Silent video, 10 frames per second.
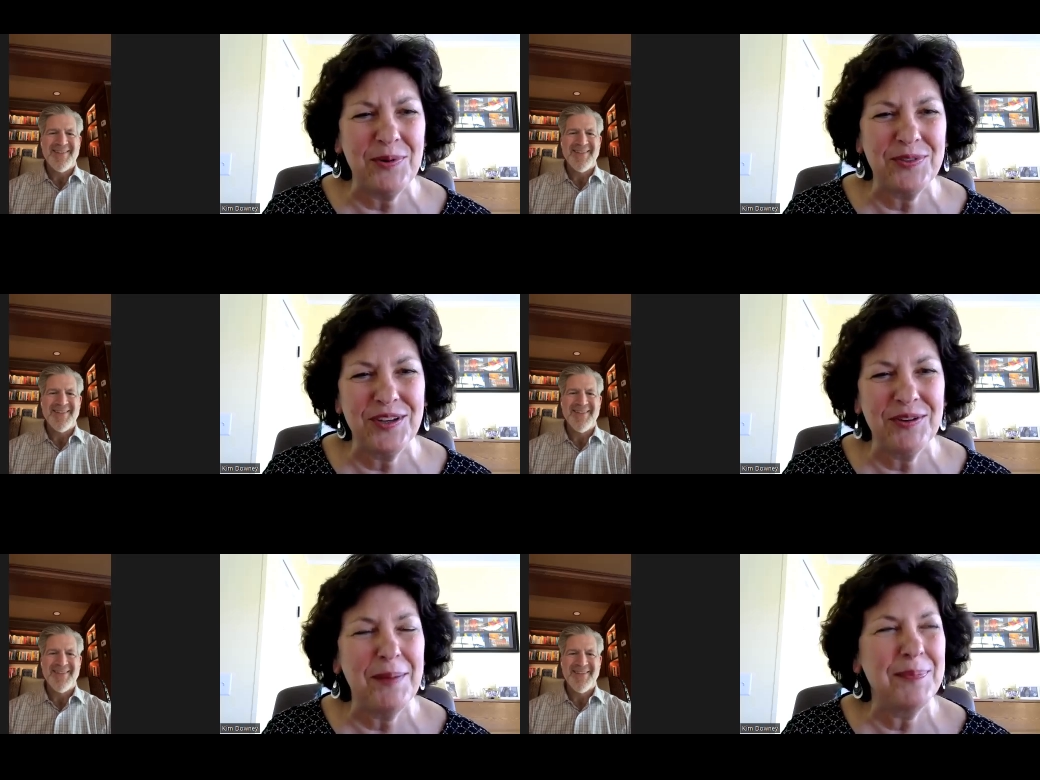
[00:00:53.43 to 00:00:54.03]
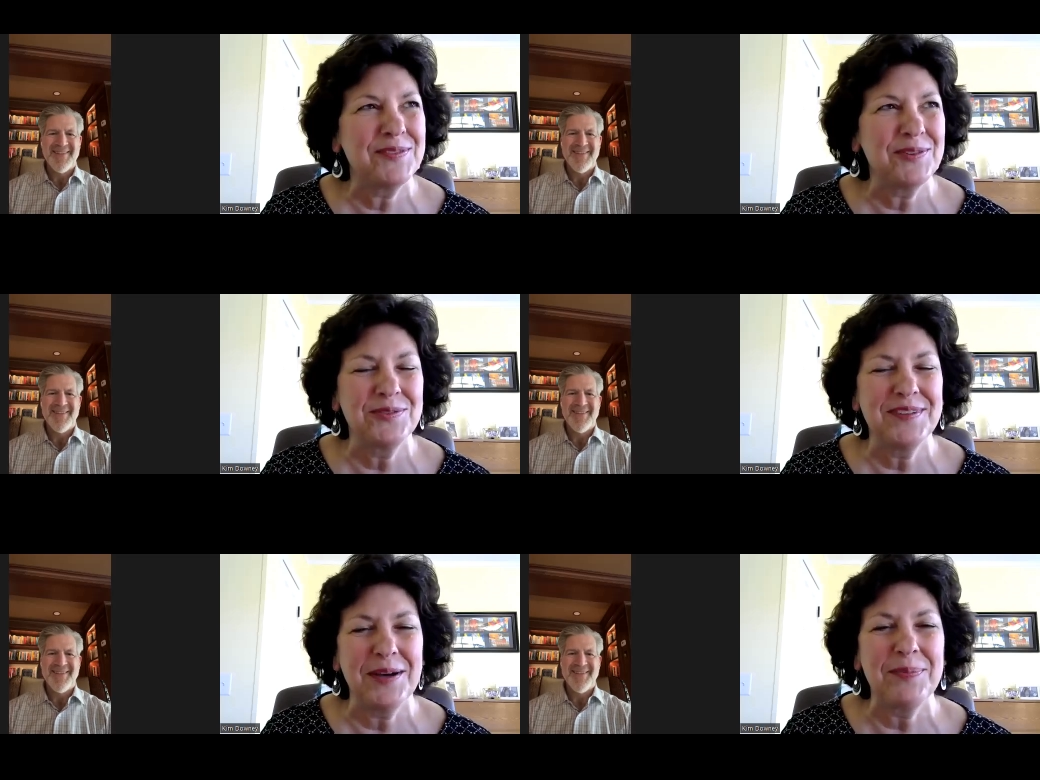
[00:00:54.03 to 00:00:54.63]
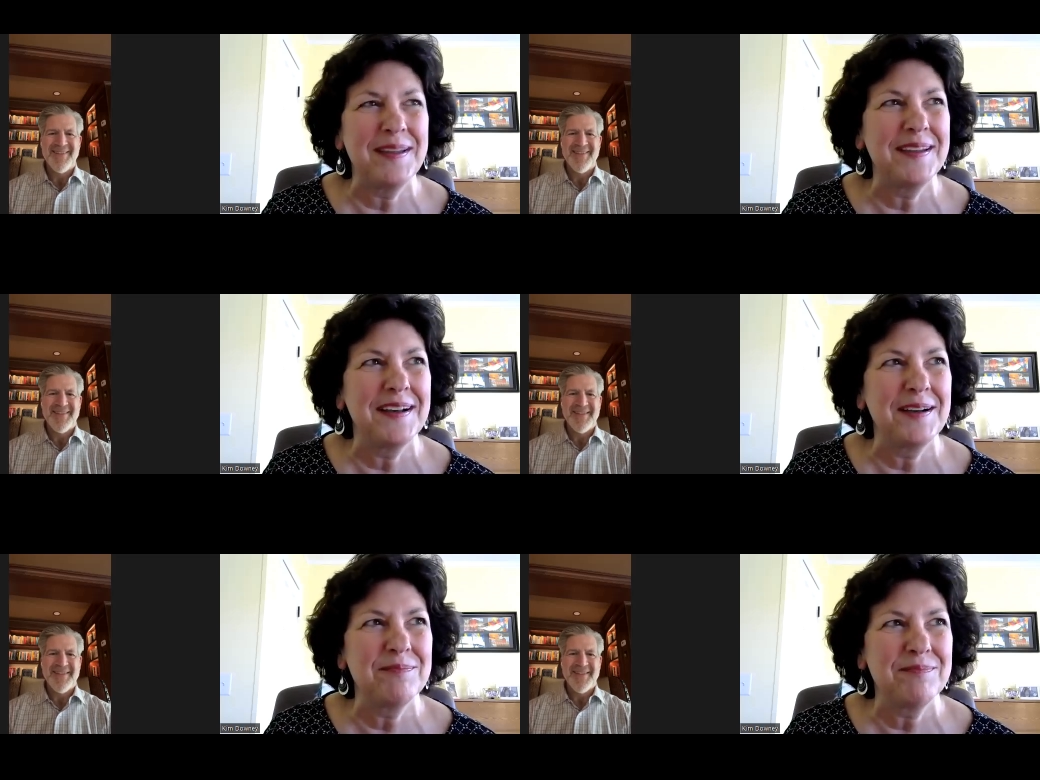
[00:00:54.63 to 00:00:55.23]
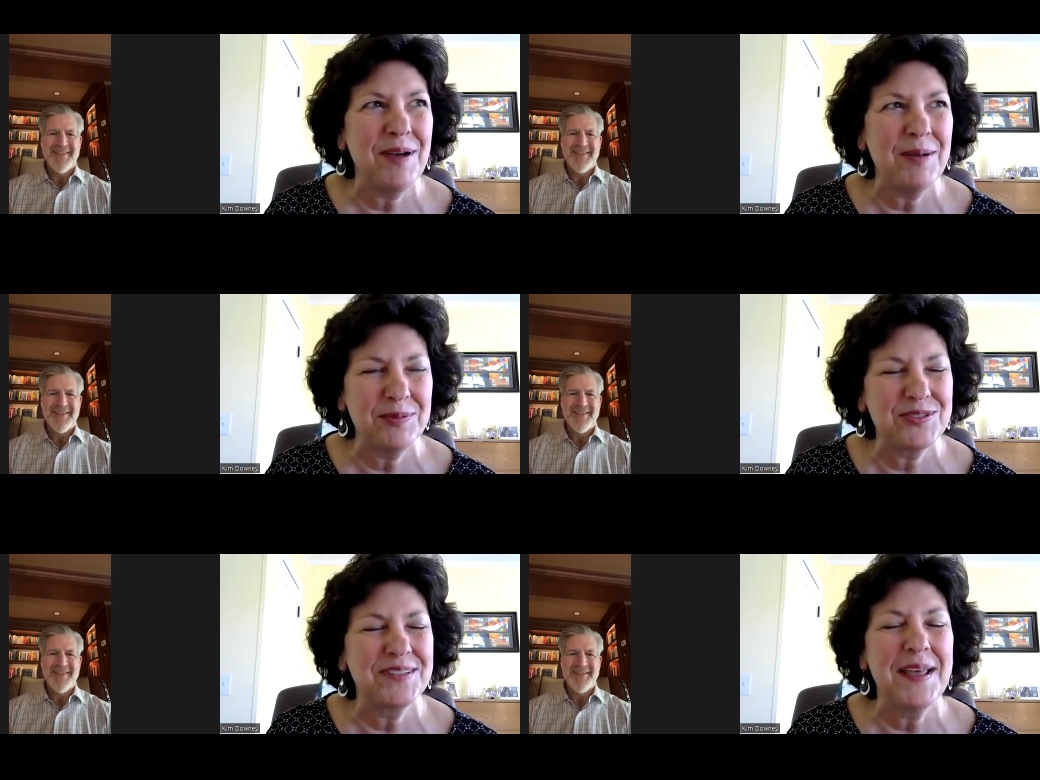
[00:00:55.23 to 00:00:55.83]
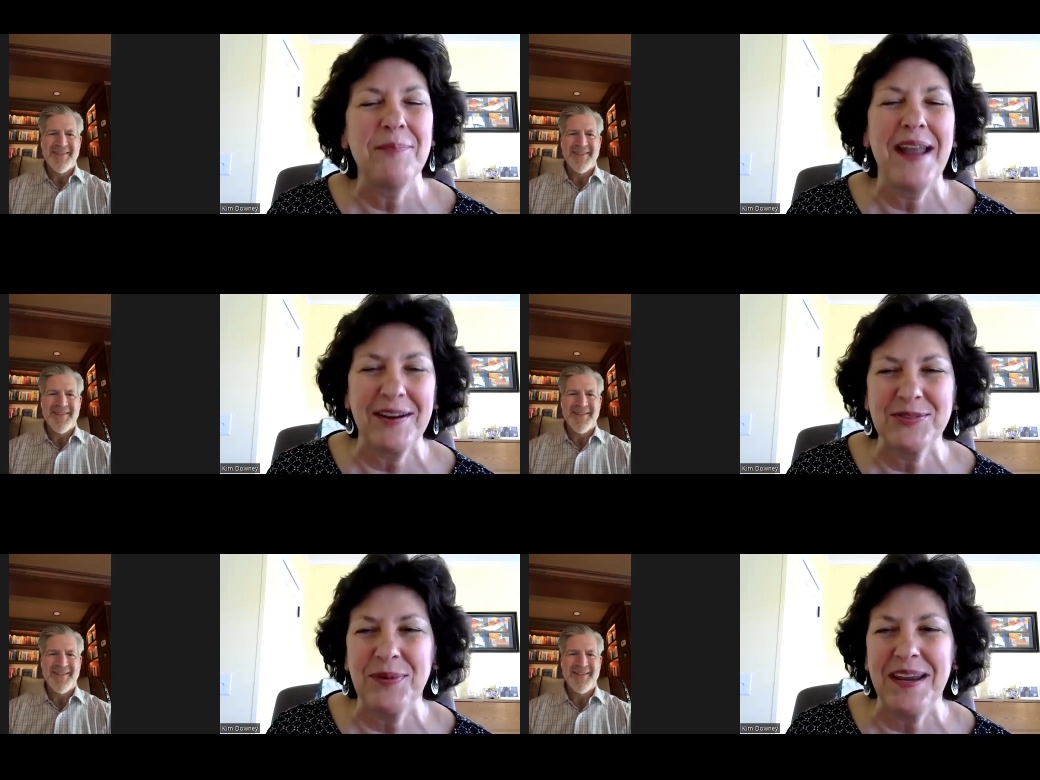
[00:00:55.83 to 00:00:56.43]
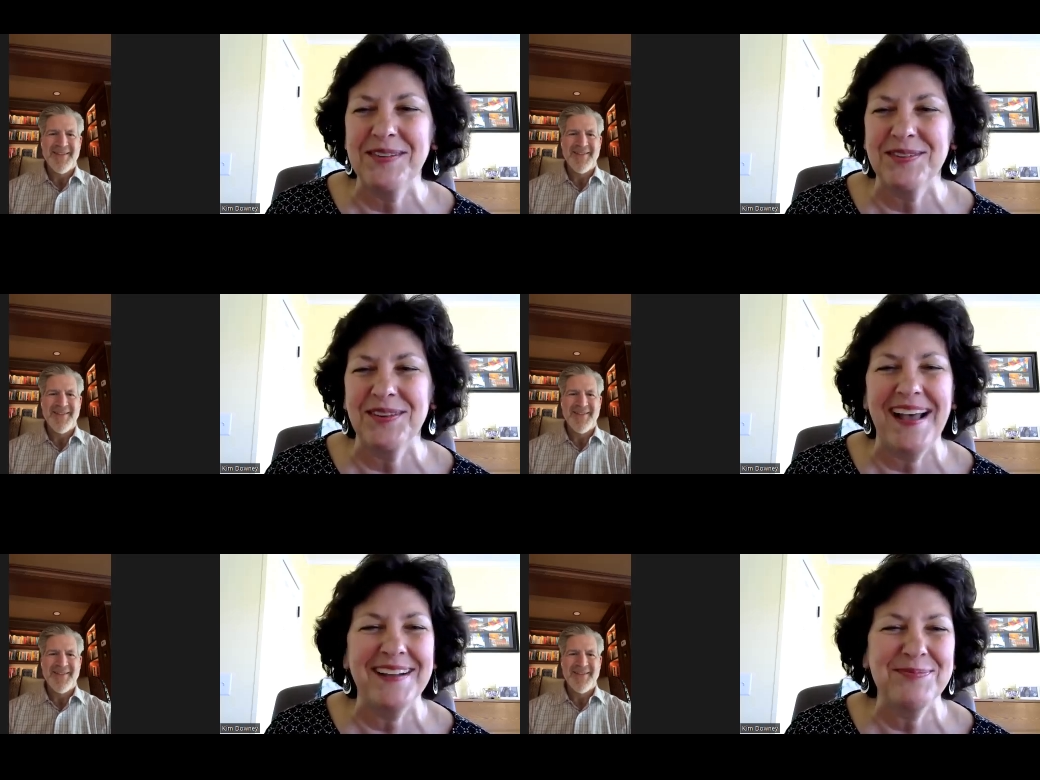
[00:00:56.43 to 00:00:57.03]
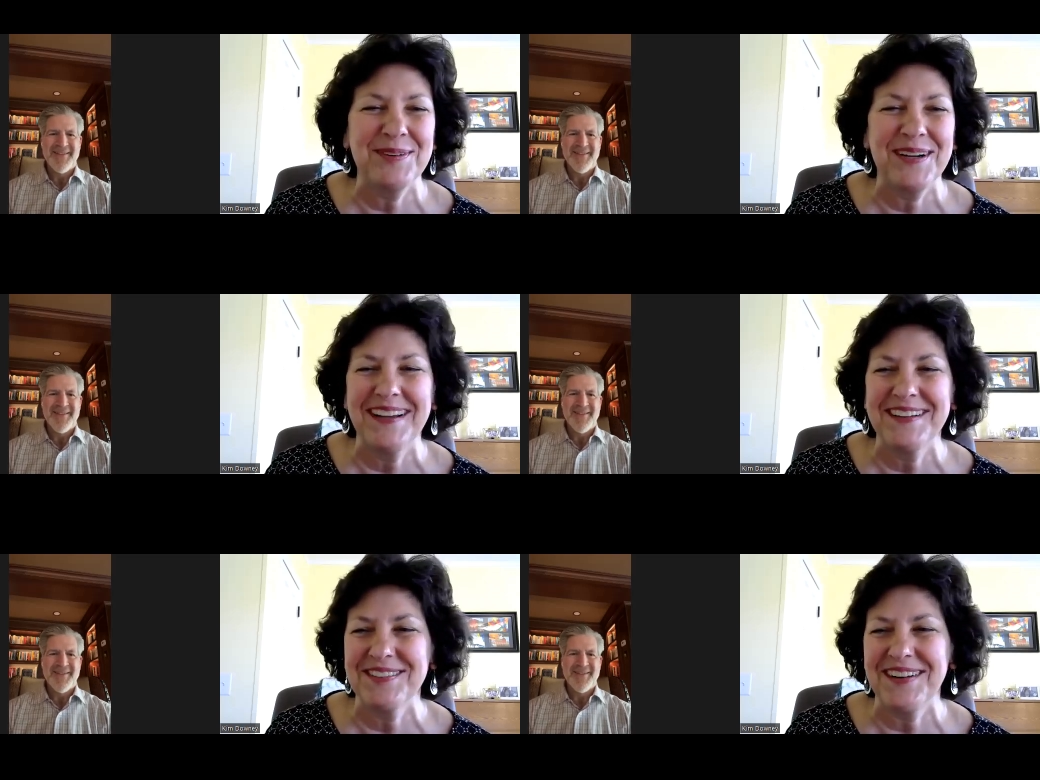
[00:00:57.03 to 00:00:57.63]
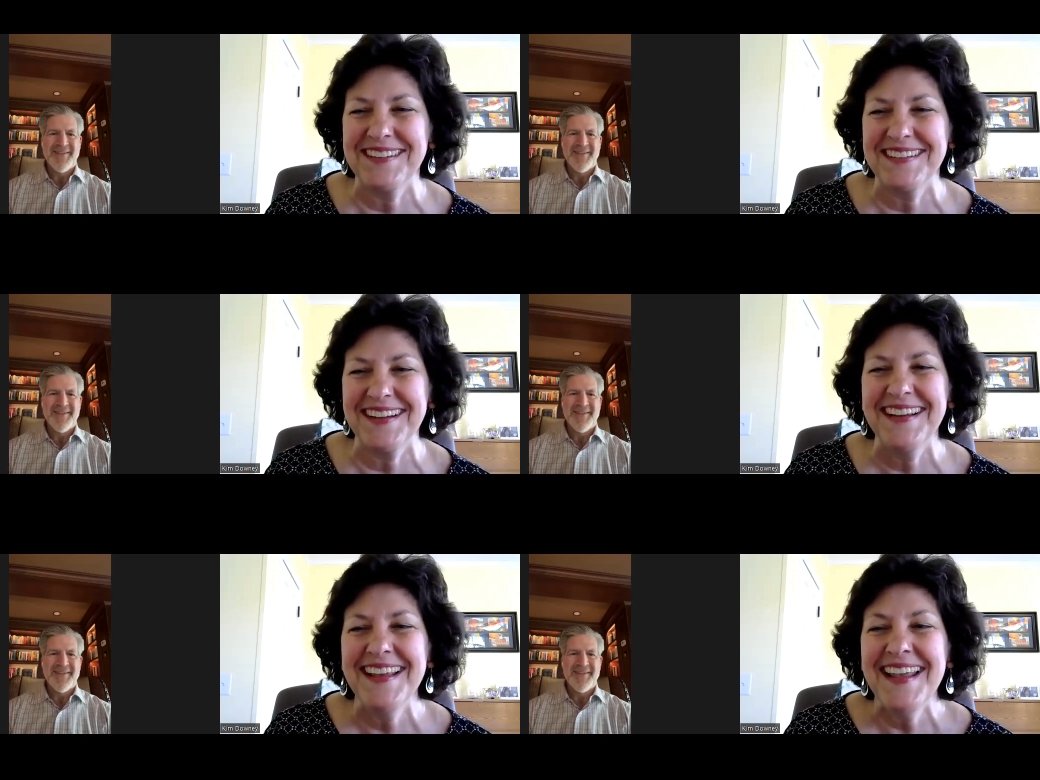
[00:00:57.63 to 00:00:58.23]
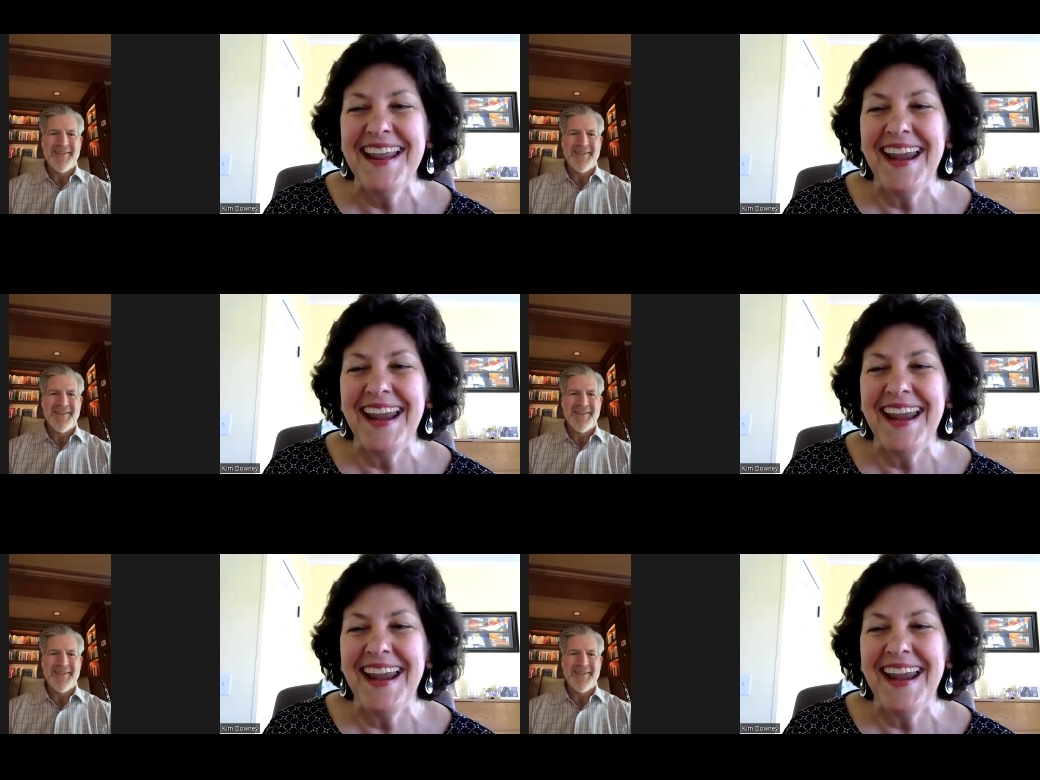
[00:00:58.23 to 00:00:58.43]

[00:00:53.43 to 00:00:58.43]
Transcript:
Speaker 1: The both of your episodes, I'll be um, publishing them next week. So that's pretty interesting.